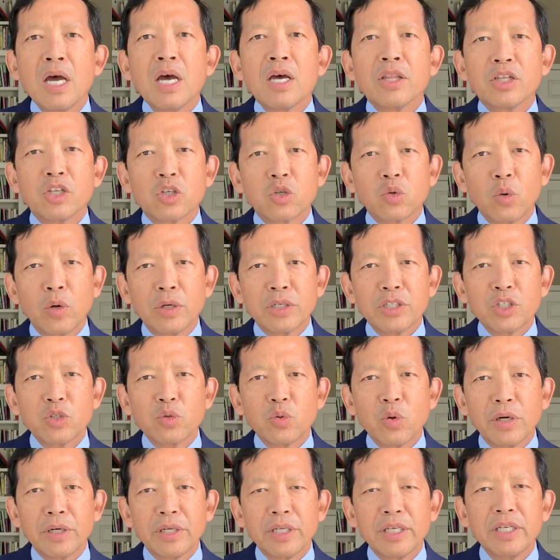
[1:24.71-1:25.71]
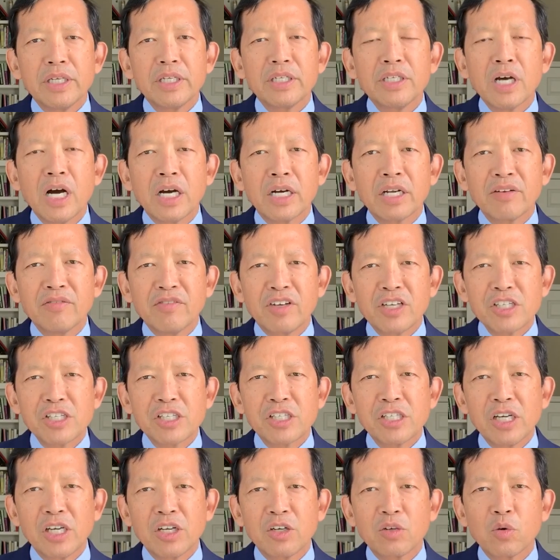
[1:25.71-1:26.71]
The 2020 Young
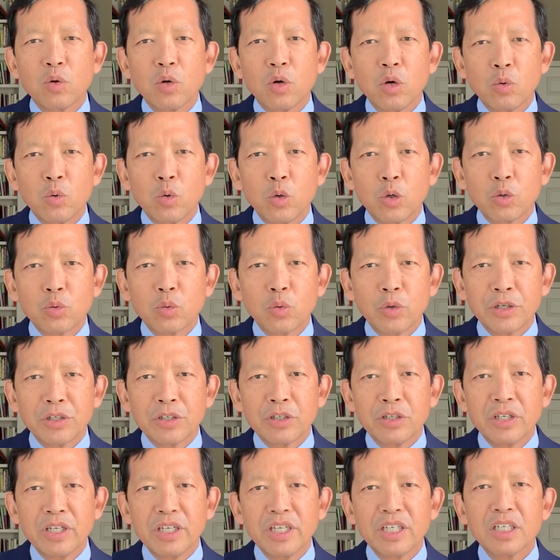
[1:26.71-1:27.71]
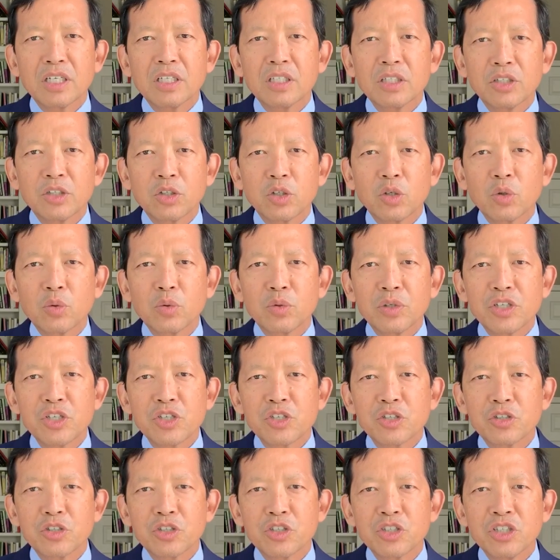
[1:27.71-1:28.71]
Investigator Award winner in Clinical
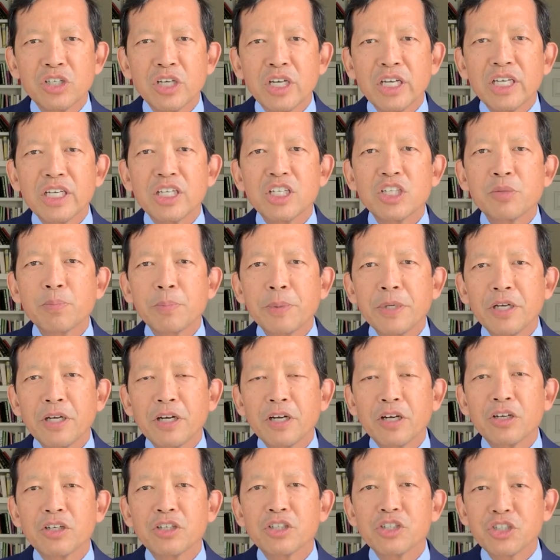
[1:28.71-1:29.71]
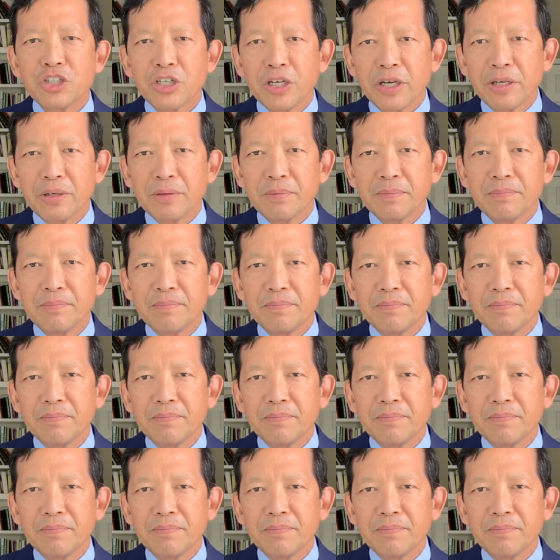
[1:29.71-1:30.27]
Research is Pierre Qian.